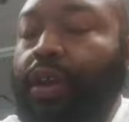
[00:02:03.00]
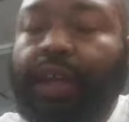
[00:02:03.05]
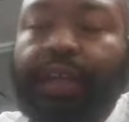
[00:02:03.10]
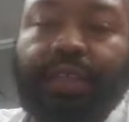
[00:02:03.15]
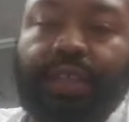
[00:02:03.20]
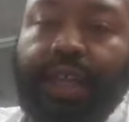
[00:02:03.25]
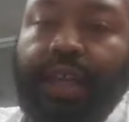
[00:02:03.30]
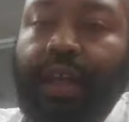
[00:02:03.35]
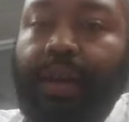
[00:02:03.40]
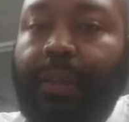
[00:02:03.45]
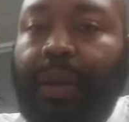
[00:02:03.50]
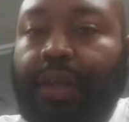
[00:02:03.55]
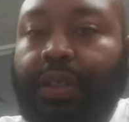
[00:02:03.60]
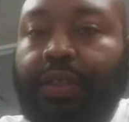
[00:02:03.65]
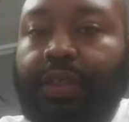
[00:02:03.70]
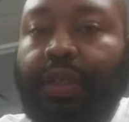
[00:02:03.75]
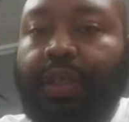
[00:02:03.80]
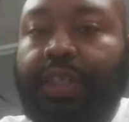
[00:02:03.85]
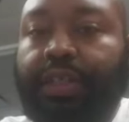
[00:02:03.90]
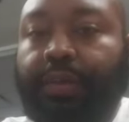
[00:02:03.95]
guys think about
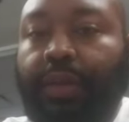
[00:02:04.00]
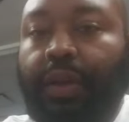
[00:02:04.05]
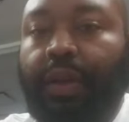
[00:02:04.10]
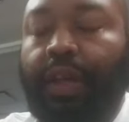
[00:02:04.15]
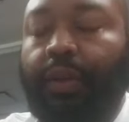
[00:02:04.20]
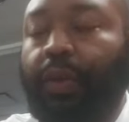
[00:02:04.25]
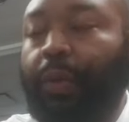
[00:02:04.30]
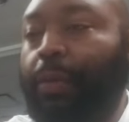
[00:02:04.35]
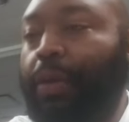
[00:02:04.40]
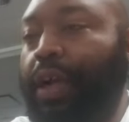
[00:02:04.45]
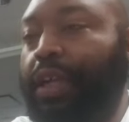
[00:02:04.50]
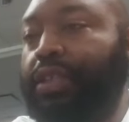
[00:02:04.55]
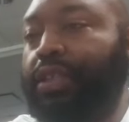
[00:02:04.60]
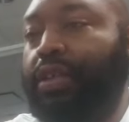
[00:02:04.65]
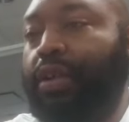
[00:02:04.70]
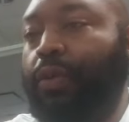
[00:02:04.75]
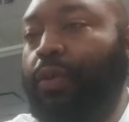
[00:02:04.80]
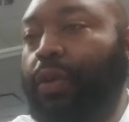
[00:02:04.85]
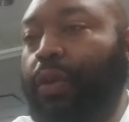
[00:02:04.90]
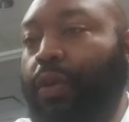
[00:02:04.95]
Jurnee Smollett
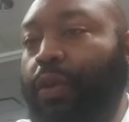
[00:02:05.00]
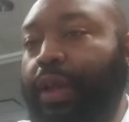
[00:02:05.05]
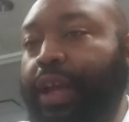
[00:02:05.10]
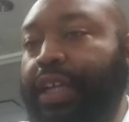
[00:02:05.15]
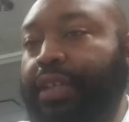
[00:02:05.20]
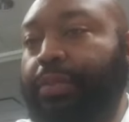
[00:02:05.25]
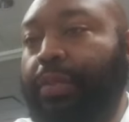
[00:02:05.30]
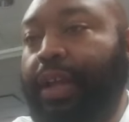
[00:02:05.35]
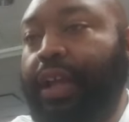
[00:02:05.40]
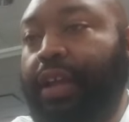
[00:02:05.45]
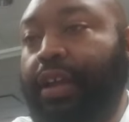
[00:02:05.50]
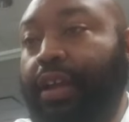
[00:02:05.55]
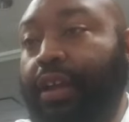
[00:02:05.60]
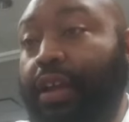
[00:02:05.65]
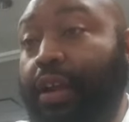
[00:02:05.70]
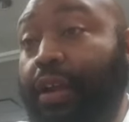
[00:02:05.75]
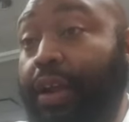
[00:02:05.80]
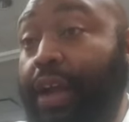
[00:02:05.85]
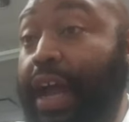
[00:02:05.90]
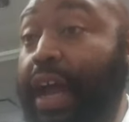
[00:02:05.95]
reprising her role as Black
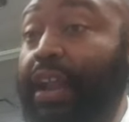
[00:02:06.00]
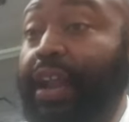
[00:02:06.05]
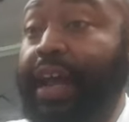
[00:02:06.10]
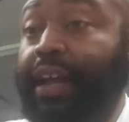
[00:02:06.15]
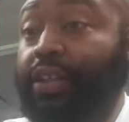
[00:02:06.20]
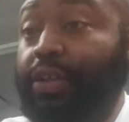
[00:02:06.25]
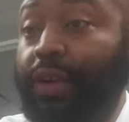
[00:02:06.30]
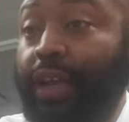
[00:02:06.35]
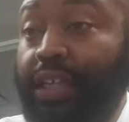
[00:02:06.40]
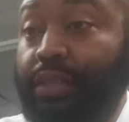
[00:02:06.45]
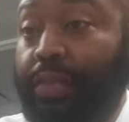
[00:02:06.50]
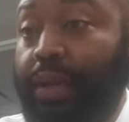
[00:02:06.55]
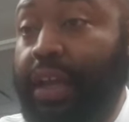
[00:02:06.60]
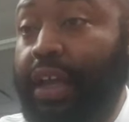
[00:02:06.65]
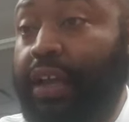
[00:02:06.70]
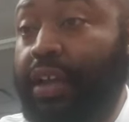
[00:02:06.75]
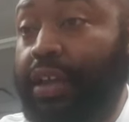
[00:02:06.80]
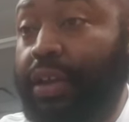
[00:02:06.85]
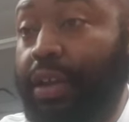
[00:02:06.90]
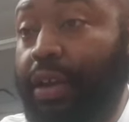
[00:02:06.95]
Canary? I liked her as
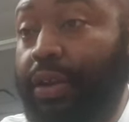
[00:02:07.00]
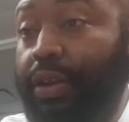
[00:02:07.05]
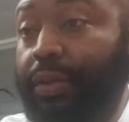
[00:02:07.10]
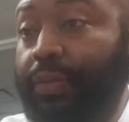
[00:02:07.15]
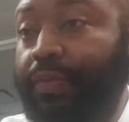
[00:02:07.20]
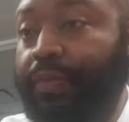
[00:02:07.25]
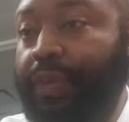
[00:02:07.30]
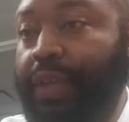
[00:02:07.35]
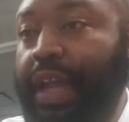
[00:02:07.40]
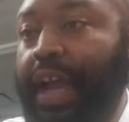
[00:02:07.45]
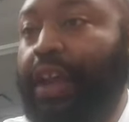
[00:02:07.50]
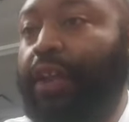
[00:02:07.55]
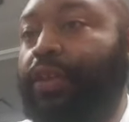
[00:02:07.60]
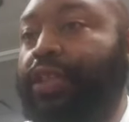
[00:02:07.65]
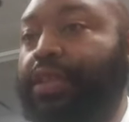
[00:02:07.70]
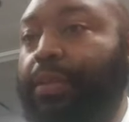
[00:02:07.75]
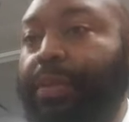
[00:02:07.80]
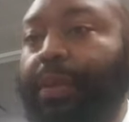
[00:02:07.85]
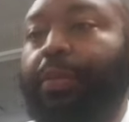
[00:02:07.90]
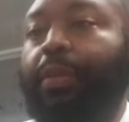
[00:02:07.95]
Black Canary. I know
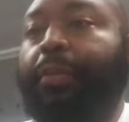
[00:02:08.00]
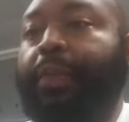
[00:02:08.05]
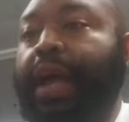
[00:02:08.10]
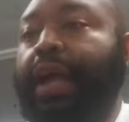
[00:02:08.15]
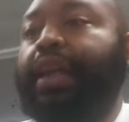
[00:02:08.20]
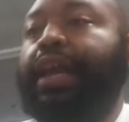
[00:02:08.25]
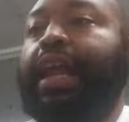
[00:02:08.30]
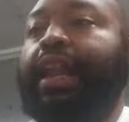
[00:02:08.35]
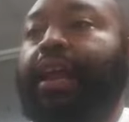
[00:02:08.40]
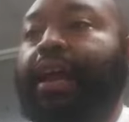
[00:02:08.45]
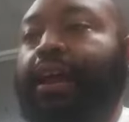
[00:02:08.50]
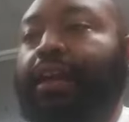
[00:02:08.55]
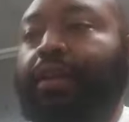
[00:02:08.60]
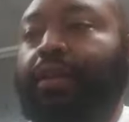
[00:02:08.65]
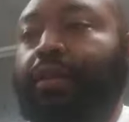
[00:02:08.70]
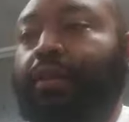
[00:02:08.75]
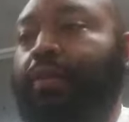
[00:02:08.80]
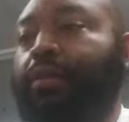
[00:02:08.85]
some people might not like it